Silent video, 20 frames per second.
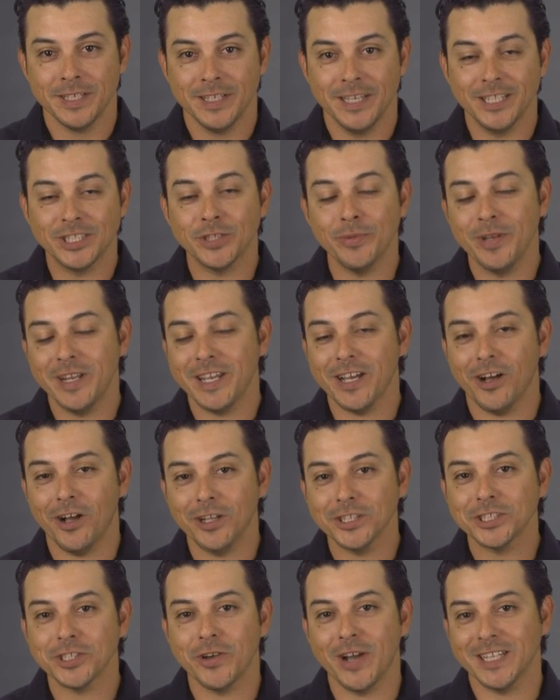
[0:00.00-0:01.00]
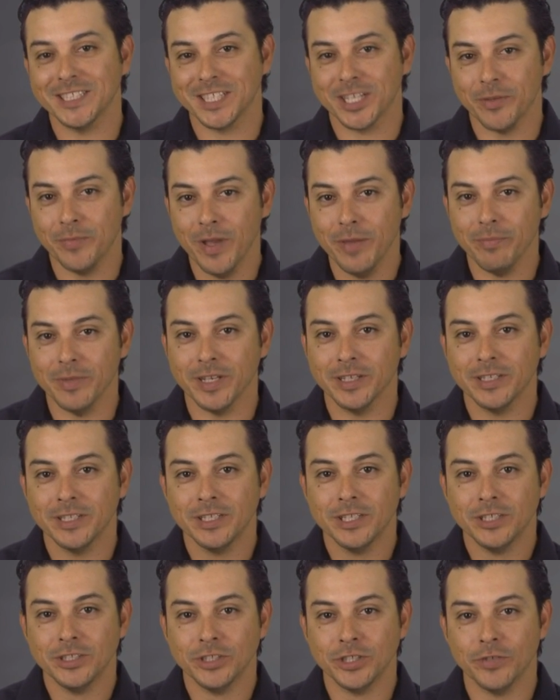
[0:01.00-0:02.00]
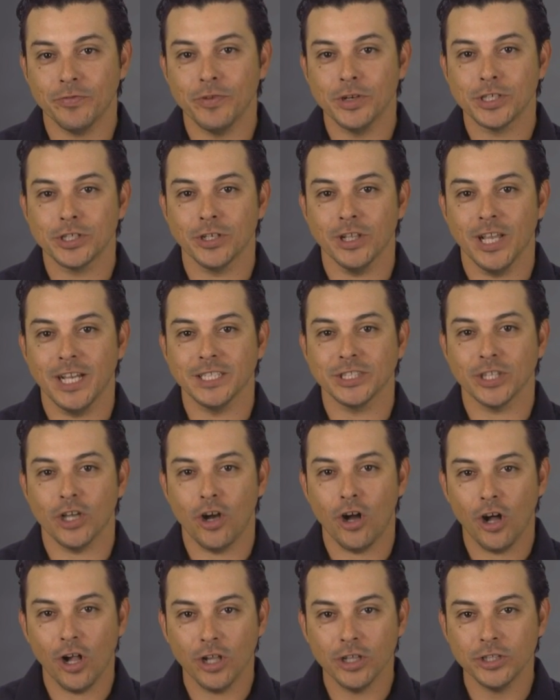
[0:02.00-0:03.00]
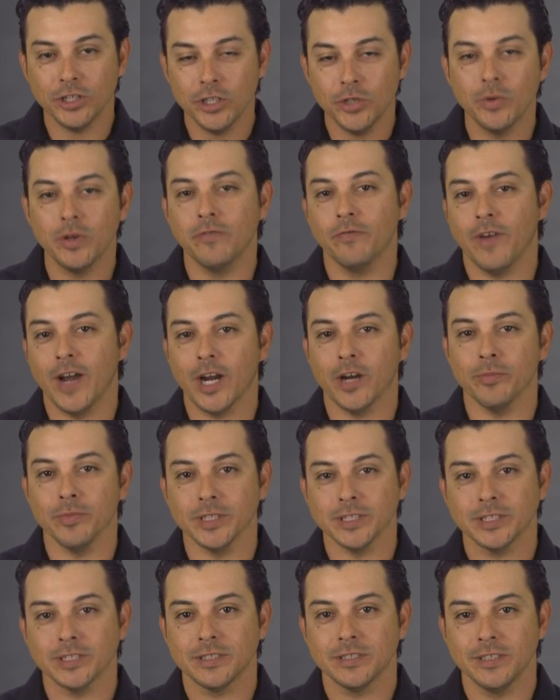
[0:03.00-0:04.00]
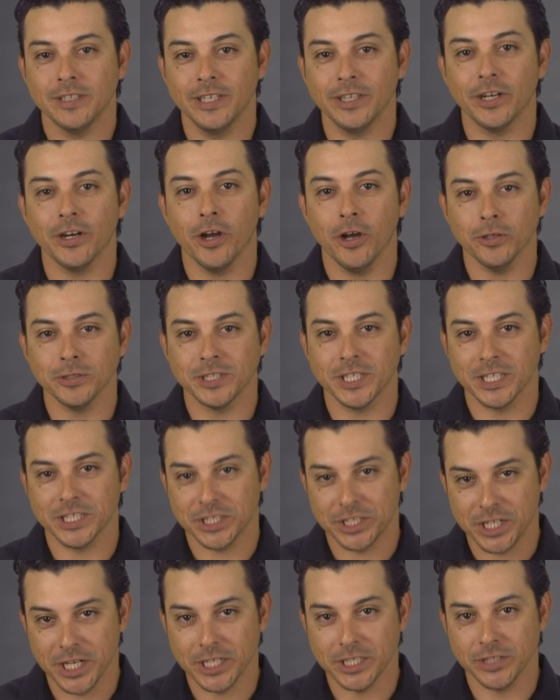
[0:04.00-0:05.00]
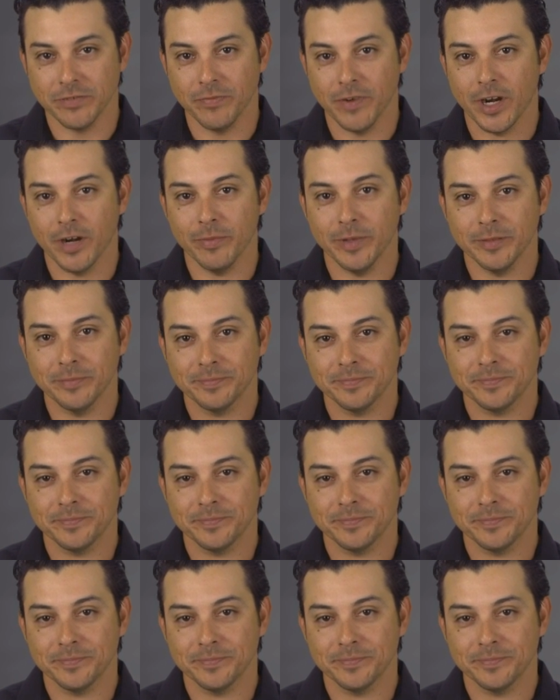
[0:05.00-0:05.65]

Intermedia also has a commitment to virtualize all new environments in their hosted Exchange environment.